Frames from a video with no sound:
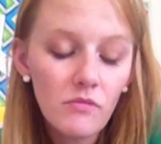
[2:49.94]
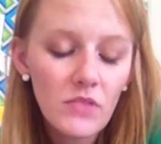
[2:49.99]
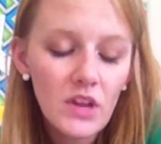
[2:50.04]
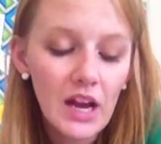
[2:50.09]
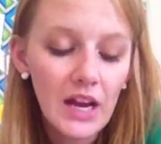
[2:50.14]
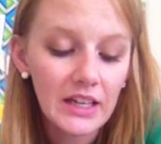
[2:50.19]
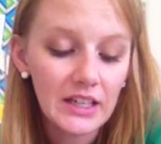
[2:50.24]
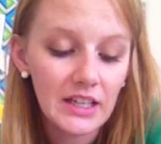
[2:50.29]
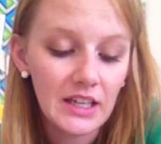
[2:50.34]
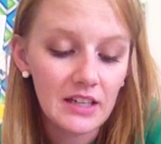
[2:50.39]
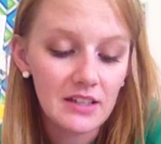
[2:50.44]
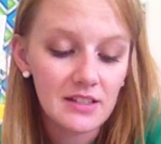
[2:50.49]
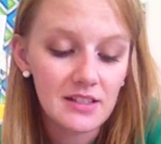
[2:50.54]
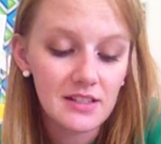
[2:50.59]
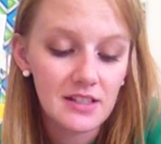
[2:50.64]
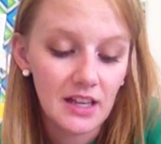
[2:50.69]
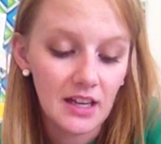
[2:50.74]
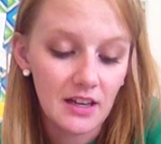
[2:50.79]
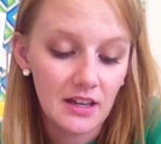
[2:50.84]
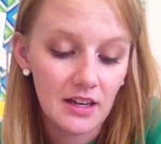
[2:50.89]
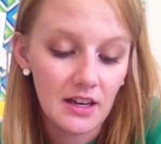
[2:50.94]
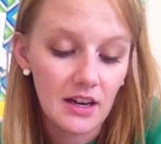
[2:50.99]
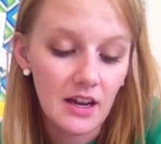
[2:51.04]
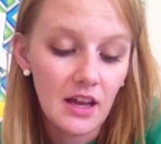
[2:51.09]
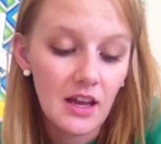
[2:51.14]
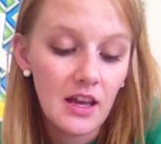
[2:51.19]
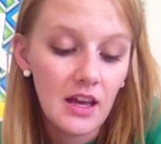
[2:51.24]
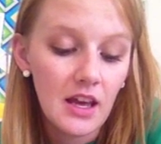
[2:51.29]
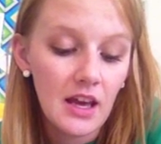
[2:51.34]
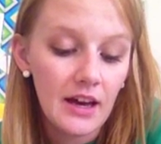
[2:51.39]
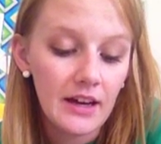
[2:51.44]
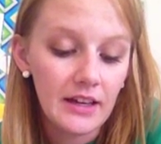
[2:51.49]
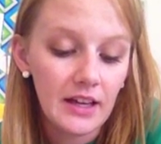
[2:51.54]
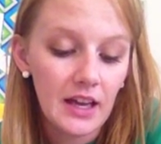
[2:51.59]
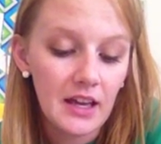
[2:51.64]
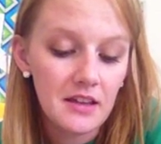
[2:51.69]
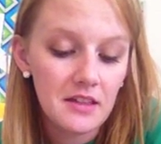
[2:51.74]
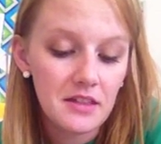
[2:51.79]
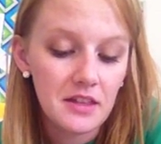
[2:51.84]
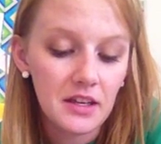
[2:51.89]
I can't stand it. I
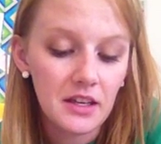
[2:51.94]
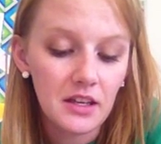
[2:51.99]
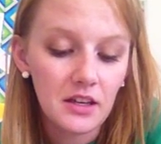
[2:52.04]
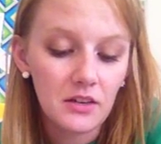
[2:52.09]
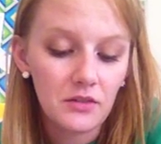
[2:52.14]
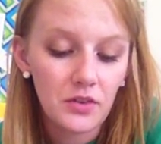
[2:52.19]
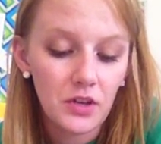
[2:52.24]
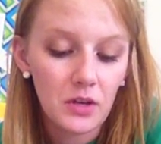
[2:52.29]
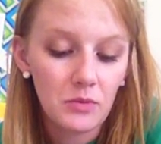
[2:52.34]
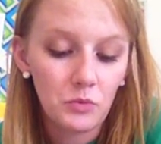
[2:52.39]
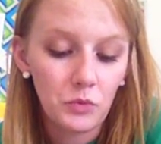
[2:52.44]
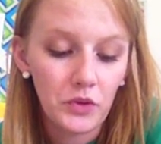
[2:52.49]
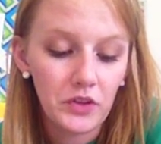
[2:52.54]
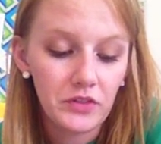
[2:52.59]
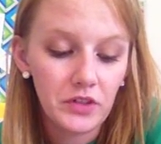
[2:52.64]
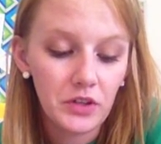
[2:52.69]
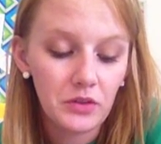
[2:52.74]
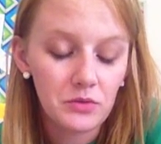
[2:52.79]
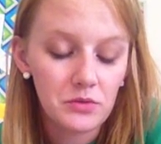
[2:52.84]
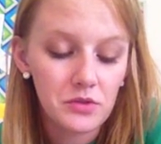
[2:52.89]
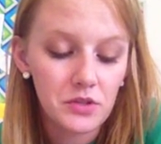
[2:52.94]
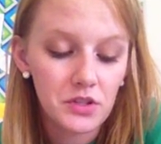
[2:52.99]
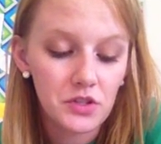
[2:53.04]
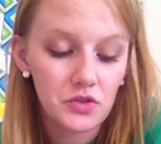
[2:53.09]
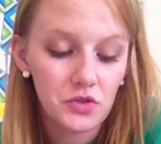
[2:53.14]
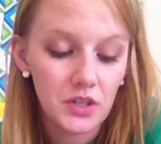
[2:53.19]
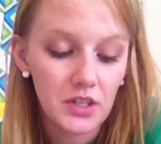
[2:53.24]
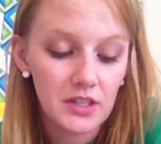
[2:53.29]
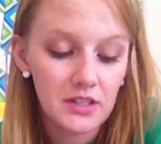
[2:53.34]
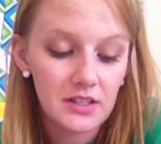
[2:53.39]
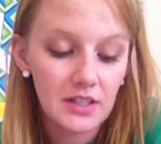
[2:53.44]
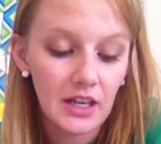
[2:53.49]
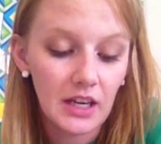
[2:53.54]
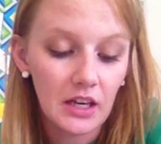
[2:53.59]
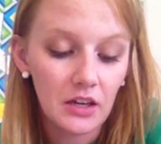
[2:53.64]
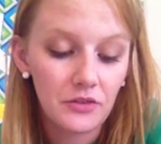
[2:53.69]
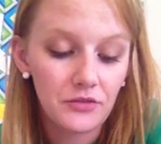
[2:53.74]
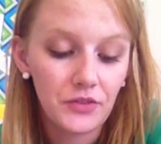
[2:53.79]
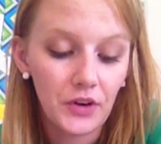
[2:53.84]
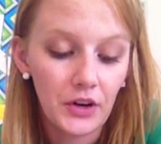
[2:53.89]
hate thinking of him weaving through the streets,
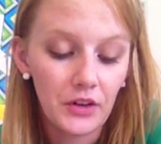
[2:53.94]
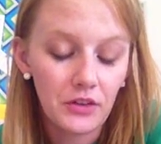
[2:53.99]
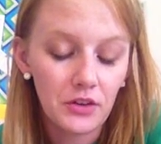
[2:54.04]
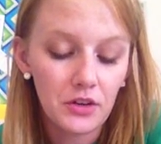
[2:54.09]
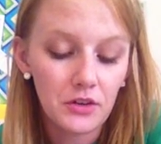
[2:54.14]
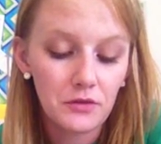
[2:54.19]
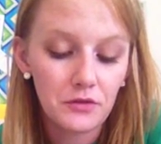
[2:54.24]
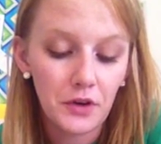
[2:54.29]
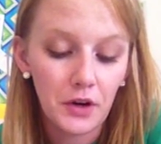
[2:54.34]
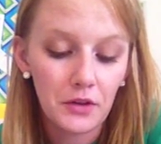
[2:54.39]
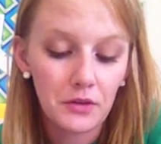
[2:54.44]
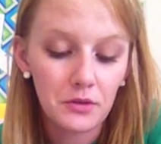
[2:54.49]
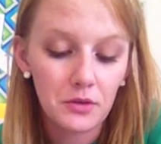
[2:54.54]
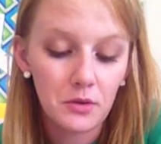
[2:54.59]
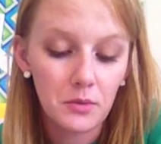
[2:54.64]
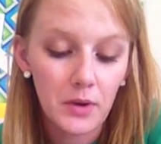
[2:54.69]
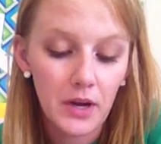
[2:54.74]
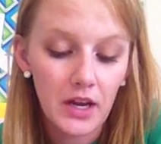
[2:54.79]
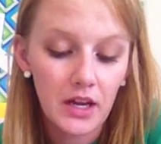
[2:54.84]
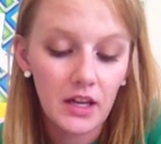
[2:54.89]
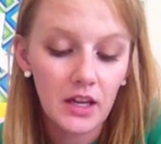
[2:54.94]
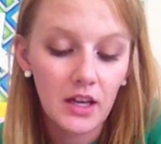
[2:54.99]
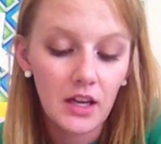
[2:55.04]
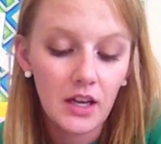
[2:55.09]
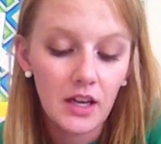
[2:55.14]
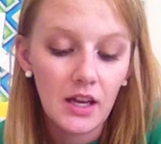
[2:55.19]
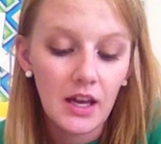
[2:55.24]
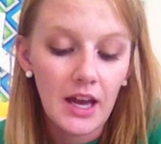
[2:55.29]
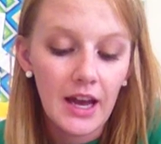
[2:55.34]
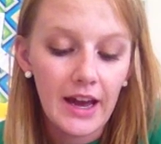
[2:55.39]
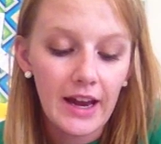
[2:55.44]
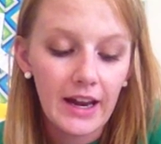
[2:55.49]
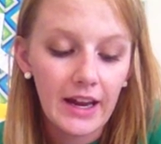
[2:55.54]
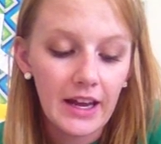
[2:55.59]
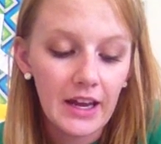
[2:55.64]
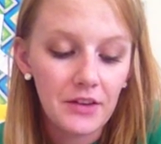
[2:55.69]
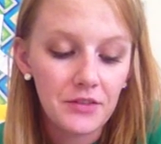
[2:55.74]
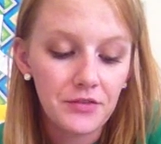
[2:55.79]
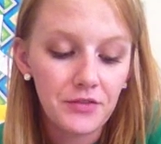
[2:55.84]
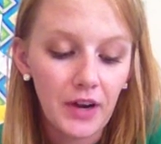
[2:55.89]
getting farther and farther away. And I
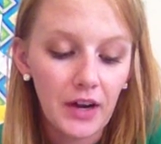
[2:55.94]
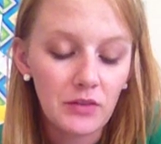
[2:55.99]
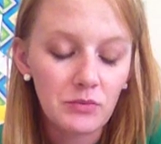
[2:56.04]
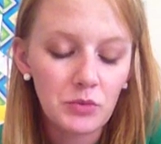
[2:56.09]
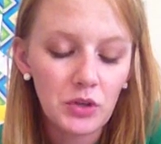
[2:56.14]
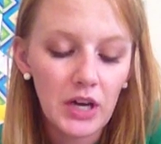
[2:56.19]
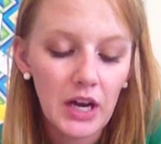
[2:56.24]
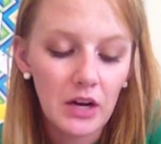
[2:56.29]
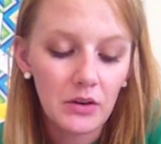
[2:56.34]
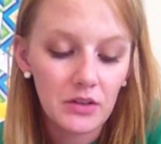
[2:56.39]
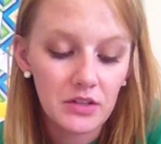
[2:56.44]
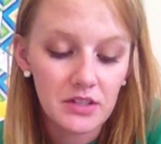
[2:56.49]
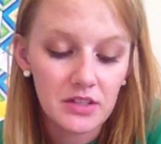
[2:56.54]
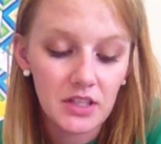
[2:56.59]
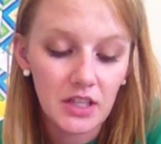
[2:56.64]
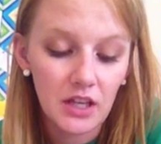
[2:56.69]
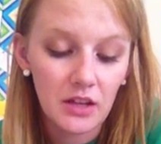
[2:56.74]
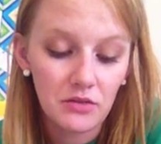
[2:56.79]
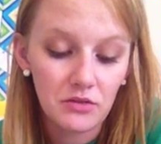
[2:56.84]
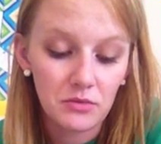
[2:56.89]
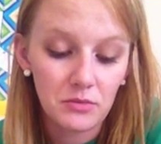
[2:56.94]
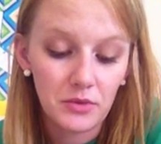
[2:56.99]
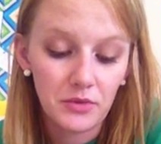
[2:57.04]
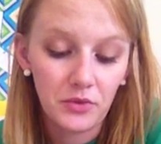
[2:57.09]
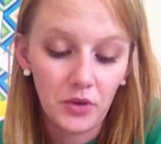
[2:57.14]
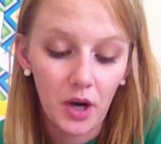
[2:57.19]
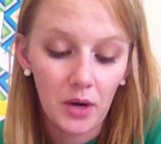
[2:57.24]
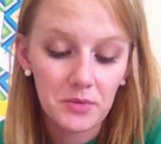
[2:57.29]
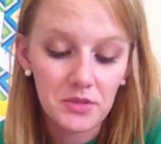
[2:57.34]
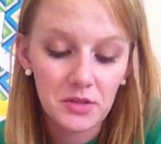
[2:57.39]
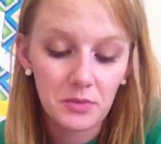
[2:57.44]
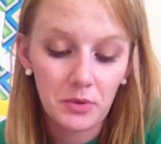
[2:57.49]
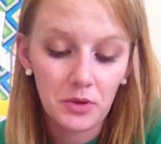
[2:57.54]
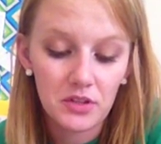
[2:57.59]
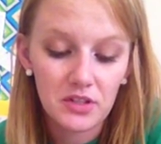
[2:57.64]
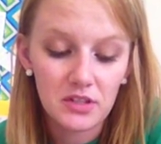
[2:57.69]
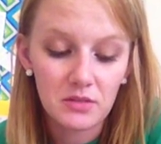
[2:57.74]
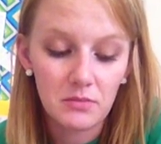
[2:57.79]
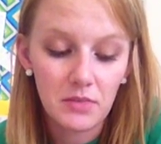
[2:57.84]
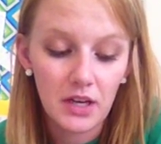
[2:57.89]
have 5 more hours to get through before I'm
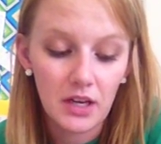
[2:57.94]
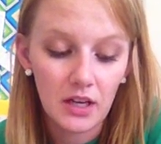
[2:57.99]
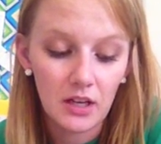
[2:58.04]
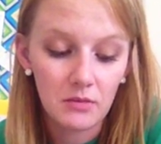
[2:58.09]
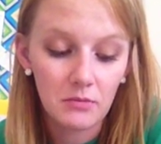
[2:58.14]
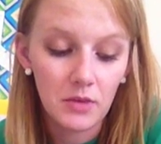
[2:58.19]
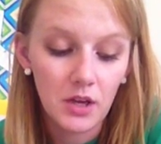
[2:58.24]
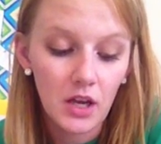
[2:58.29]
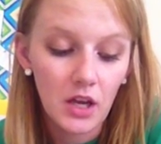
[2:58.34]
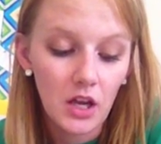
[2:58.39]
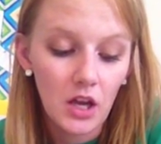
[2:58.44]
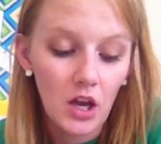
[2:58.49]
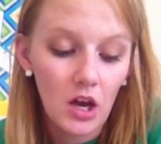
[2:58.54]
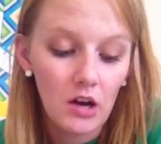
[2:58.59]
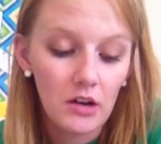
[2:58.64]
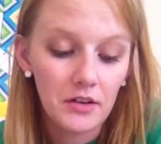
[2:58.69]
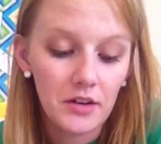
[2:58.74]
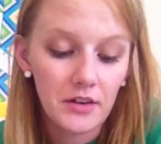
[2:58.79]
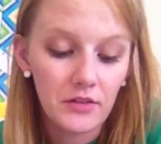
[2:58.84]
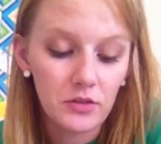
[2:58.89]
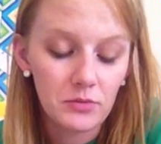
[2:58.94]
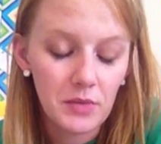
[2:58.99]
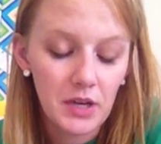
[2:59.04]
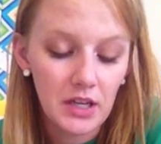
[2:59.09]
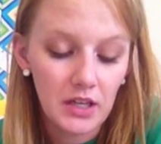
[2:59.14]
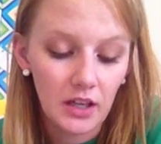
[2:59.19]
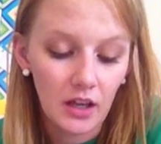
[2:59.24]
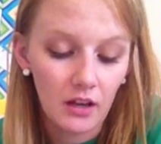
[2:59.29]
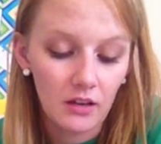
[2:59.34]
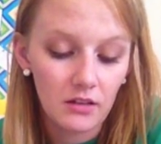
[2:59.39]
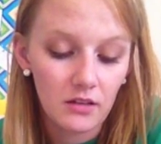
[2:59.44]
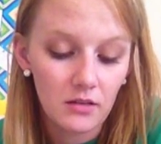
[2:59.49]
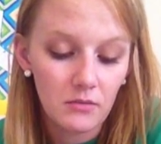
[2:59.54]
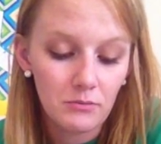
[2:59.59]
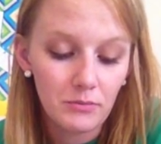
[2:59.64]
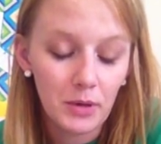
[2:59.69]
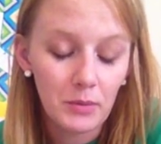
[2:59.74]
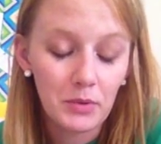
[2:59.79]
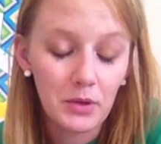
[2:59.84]
supposed to meet him. I'll never make it. But